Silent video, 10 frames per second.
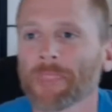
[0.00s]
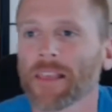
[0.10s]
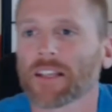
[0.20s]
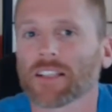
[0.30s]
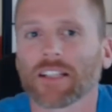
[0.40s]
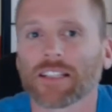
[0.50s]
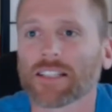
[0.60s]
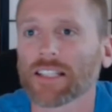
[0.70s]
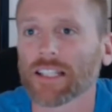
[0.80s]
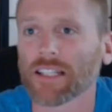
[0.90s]
let's
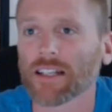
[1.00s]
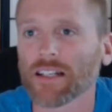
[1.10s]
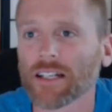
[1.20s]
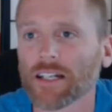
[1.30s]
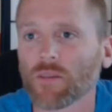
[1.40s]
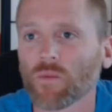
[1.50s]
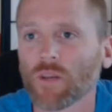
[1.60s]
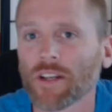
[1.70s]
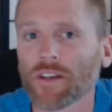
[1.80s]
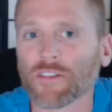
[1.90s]
see. Uh,
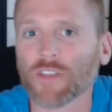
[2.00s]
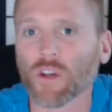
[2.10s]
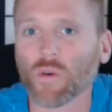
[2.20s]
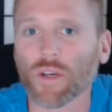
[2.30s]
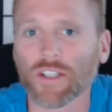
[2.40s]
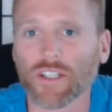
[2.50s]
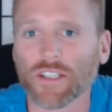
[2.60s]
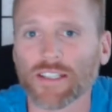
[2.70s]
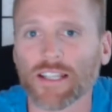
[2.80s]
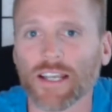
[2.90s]
one of the
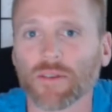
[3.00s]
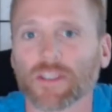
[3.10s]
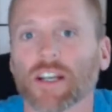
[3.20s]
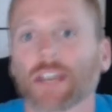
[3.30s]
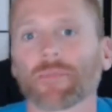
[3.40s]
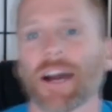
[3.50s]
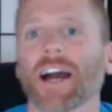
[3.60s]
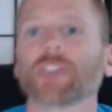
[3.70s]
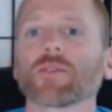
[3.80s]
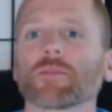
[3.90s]
questions today was talking about how
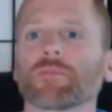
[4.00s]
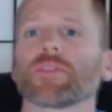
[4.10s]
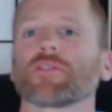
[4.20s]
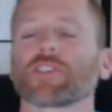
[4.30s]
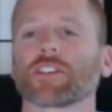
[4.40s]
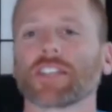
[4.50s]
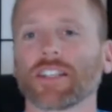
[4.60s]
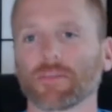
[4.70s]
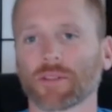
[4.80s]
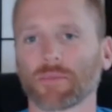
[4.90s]
do you improve your
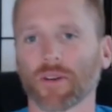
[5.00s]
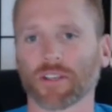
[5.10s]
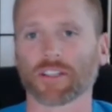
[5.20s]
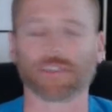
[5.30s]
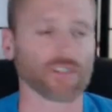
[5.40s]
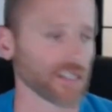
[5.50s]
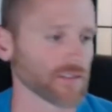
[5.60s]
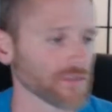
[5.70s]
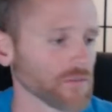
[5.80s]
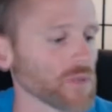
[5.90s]
team's productivity?
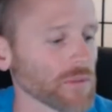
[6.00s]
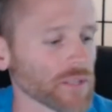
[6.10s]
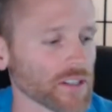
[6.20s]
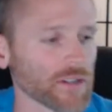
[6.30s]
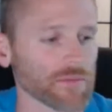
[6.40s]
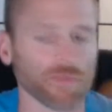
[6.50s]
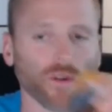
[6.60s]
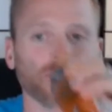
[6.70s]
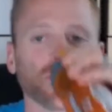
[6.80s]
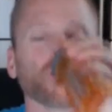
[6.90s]
I'm going to grab some
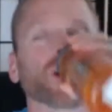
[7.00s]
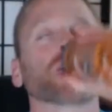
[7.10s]
water real quick.